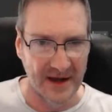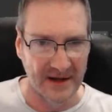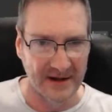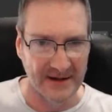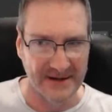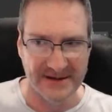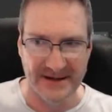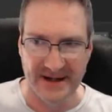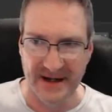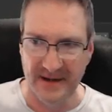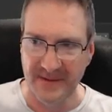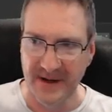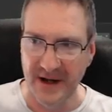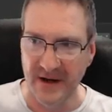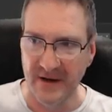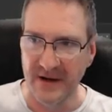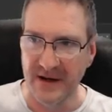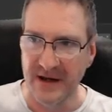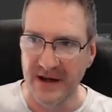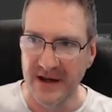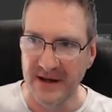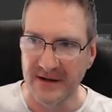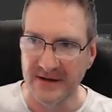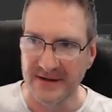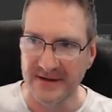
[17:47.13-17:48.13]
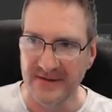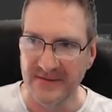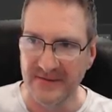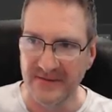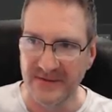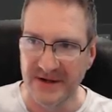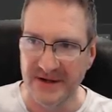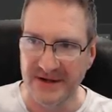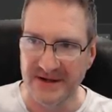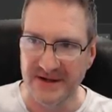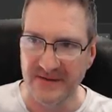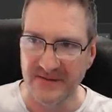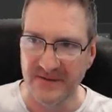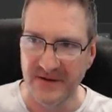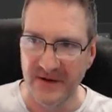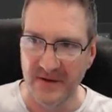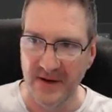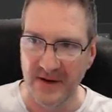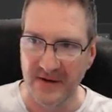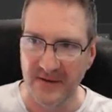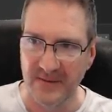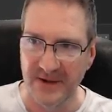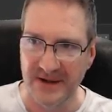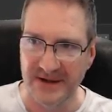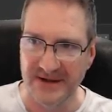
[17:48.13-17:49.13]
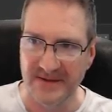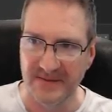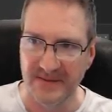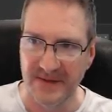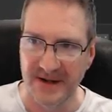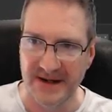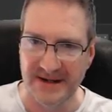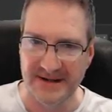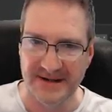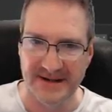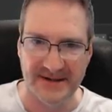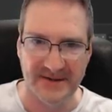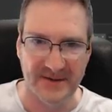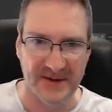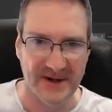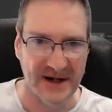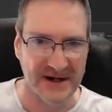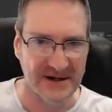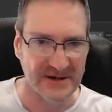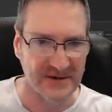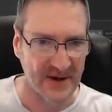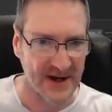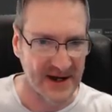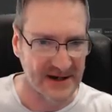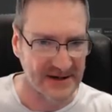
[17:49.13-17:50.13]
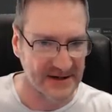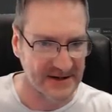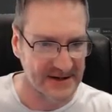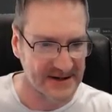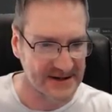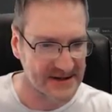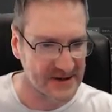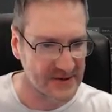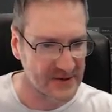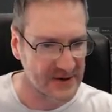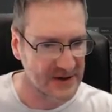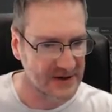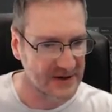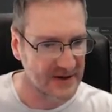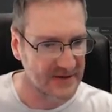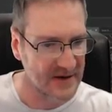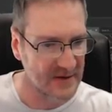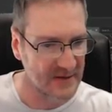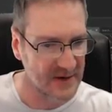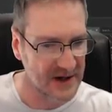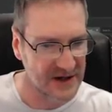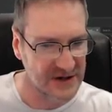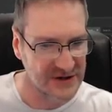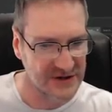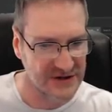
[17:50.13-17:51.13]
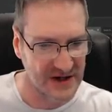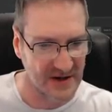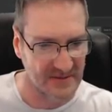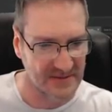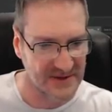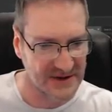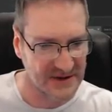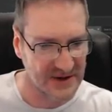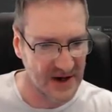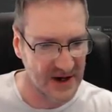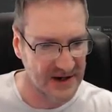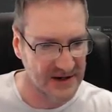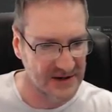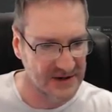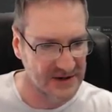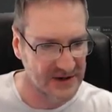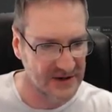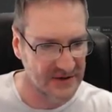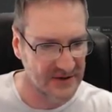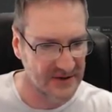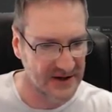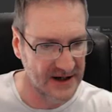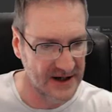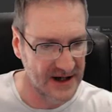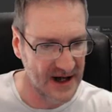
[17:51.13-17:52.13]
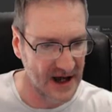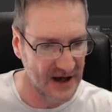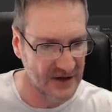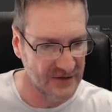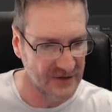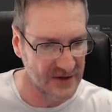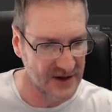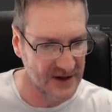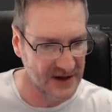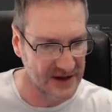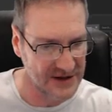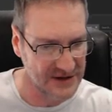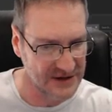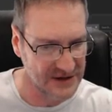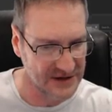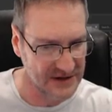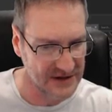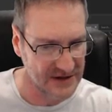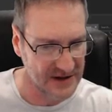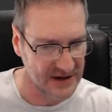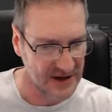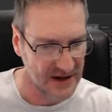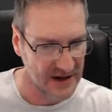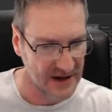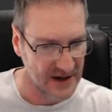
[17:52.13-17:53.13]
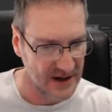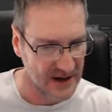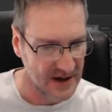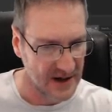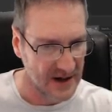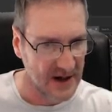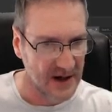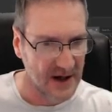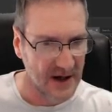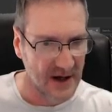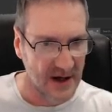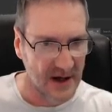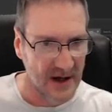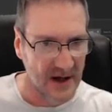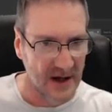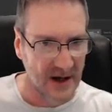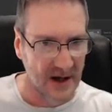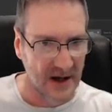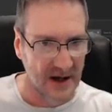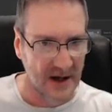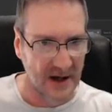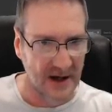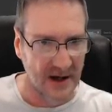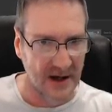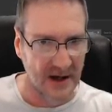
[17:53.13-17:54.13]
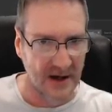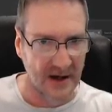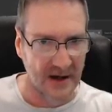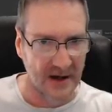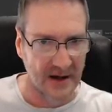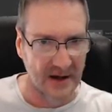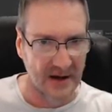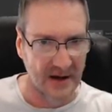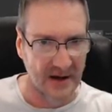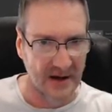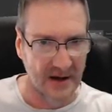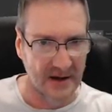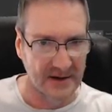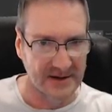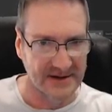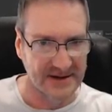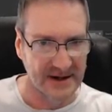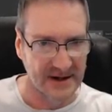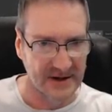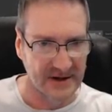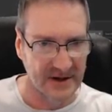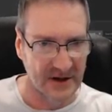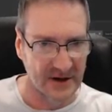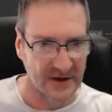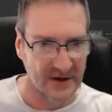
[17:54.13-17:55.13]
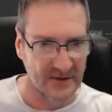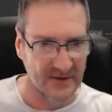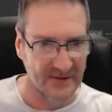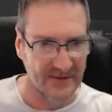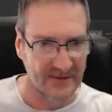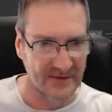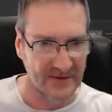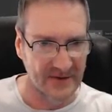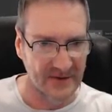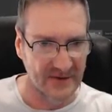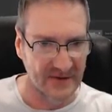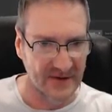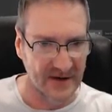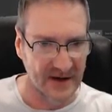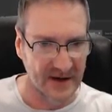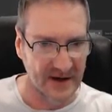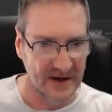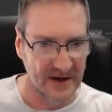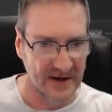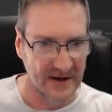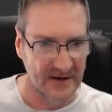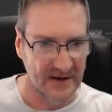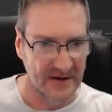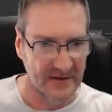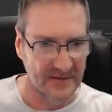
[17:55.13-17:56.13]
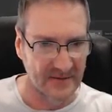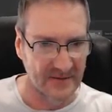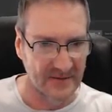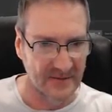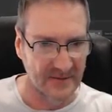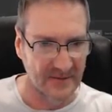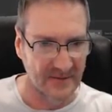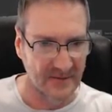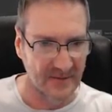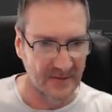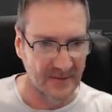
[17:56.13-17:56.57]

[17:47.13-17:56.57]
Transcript: Okay, let's keep going here. There's just a few other bits and pieces we need to add to this grill, and then we can jump straight into the Unreal Engine. So gold through there.